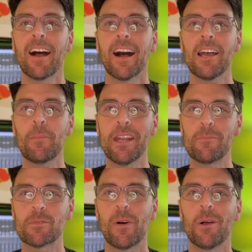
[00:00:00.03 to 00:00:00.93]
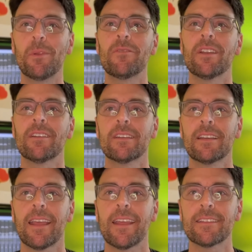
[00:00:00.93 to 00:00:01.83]
Hi, my name's Paul Bliven,
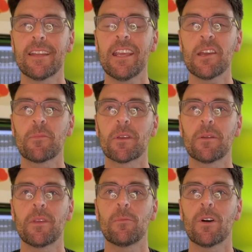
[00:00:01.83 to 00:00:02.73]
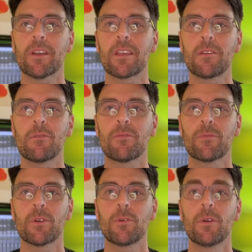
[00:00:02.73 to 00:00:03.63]
and today I'm going to be walking you
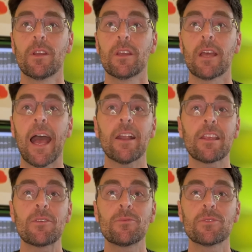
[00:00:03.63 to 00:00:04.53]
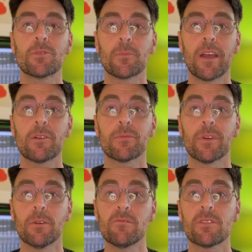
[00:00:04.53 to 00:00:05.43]
through how to use your
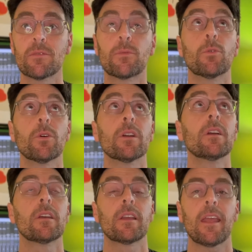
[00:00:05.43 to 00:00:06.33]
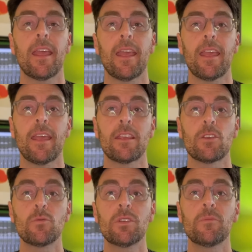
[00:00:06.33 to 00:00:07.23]
microphones for a
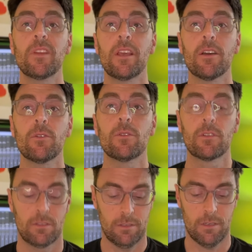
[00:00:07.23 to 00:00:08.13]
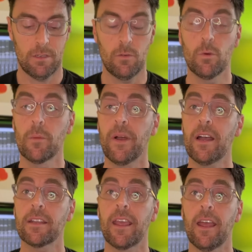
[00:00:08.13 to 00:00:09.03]
YouTube video or a
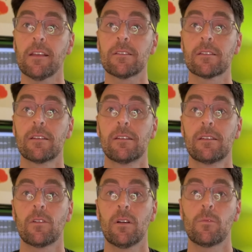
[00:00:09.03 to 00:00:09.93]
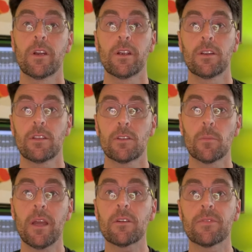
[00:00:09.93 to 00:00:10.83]
podcast where your
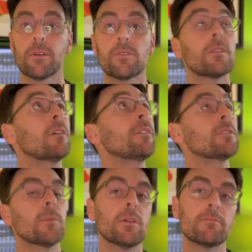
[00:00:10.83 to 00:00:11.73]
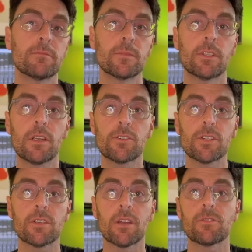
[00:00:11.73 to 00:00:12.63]
microphones are not visible. They're
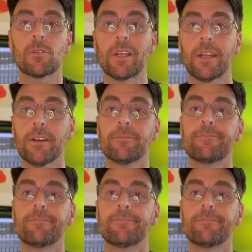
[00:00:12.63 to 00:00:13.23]
just off screen here.